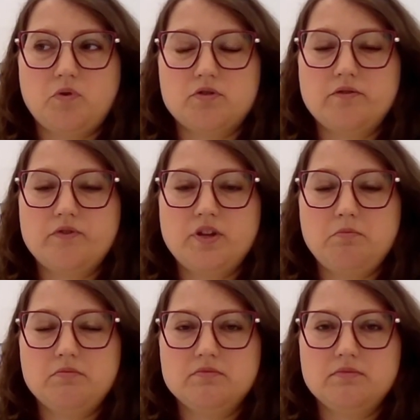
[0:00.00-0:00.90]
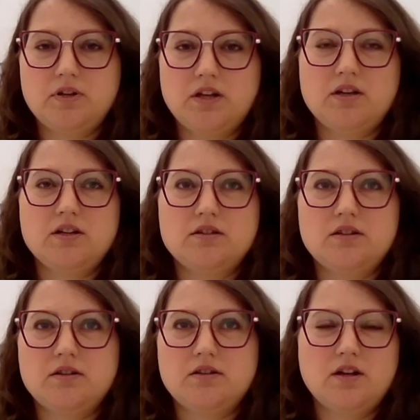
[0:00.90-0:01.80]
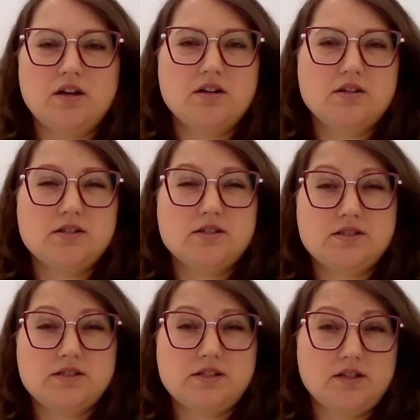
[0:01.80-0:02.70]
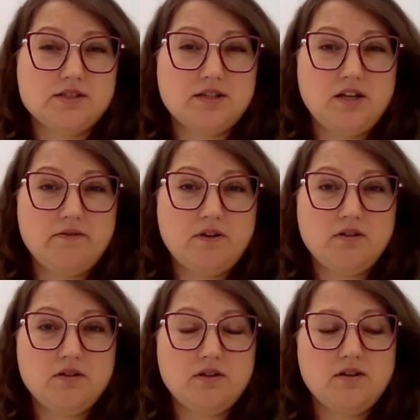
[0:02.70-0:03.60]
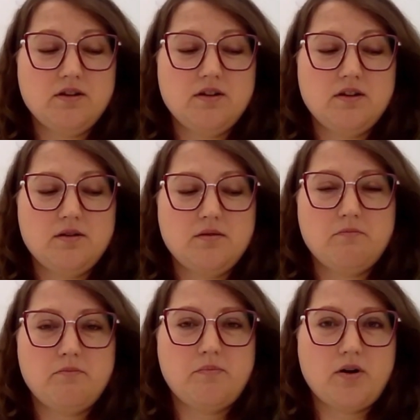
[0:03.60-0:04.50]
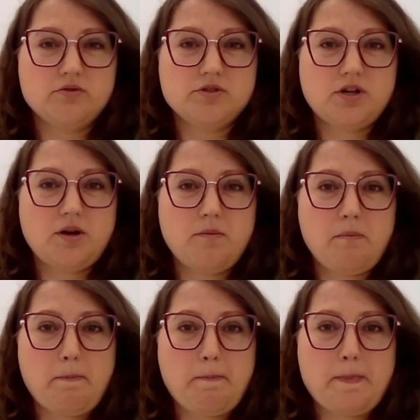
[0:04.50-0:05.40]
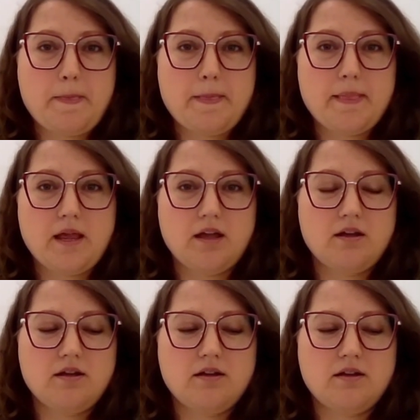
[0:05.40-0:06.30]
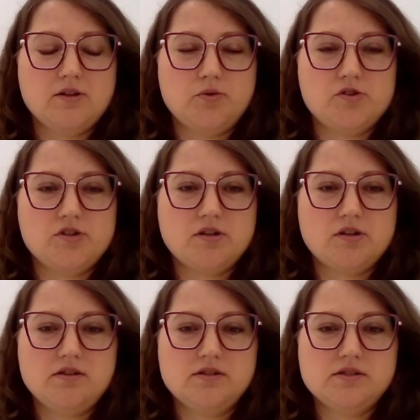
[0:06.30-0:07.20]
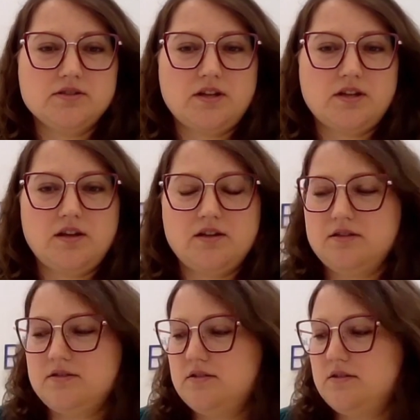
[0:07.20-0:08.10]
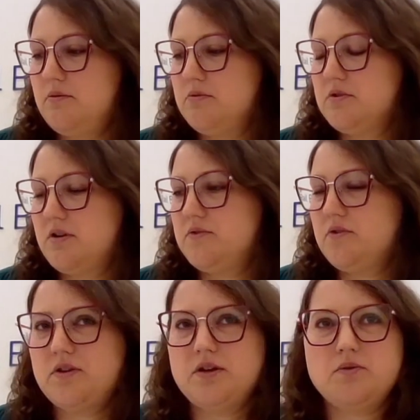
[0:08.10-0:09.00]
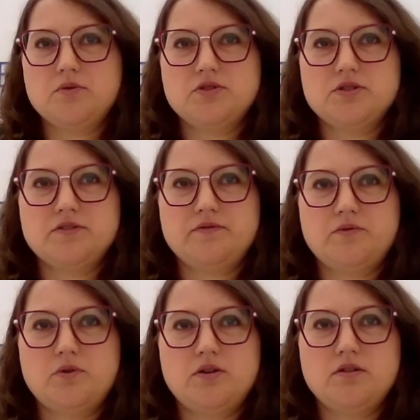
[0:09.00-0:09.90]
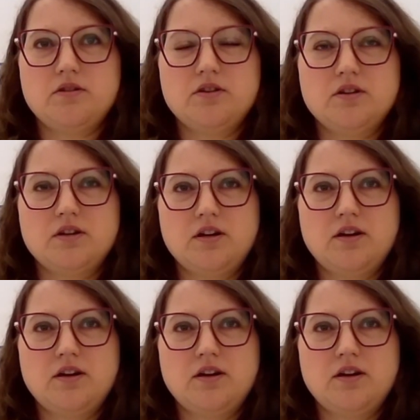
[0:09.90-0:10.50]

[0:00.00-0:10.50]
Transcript: 4 of them in Salaspils, Bauska, Torņkalns, and I would have to think which is the 4th.